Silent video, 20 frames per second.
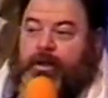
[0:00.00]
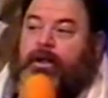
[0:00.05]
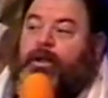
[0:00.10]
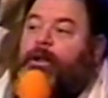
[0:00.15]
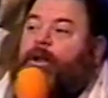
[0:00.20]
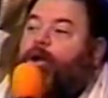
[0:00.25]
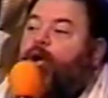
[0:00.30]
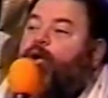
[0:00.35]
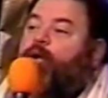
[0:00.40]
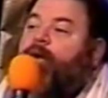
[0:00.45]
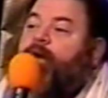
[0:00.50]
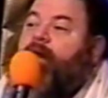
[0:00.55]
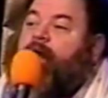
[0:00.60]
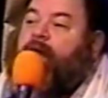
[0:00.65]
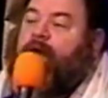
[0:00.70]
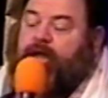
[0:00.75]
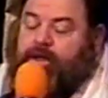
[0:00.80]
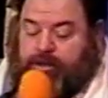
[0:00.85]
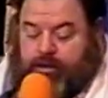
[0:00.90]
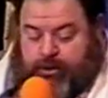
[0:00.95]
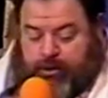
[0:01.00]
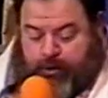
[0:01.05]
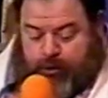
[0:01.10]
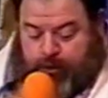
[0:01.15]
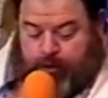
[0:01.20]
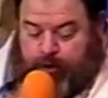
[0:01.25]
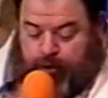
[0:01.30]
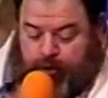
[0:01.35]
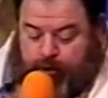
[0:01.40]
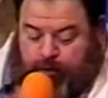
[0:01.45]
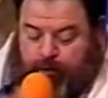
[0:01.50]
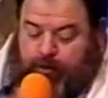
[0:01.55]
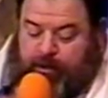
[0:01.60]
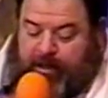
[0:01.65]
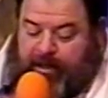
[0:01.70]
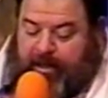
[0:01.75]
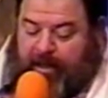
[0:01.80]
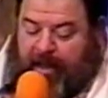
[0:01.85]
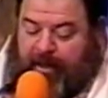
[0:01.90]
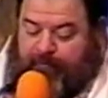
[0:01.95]
Lucas 2
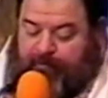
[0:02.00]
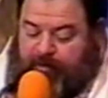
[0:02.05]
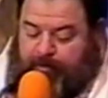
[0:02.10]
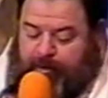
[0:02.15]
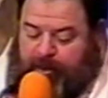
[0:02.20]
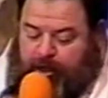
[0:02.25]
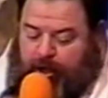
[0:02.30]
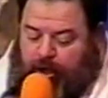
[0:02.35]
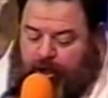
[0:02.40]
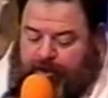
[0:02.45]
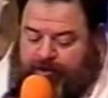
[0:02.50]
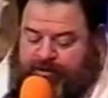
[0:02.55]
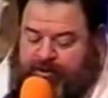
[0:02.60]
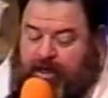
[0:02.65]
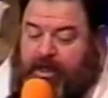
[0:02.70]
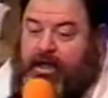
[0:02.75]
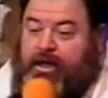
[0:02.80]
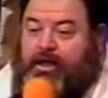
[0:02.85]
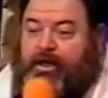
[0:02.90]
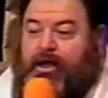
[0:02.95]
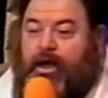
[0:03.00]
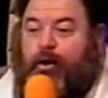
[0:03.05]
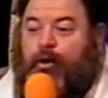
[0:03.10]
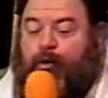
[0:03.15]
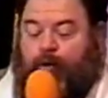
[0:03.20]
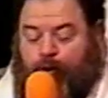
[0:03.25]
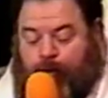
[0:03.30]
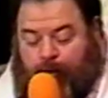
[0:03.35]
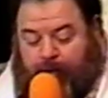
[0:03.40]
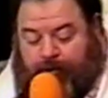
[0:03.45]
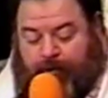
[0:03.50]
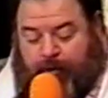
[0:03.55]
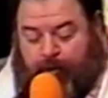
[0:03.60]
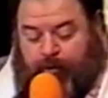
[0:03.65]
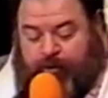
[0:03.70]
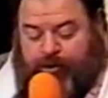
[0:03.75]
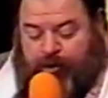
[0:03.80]
11. Because yeah, who the, who's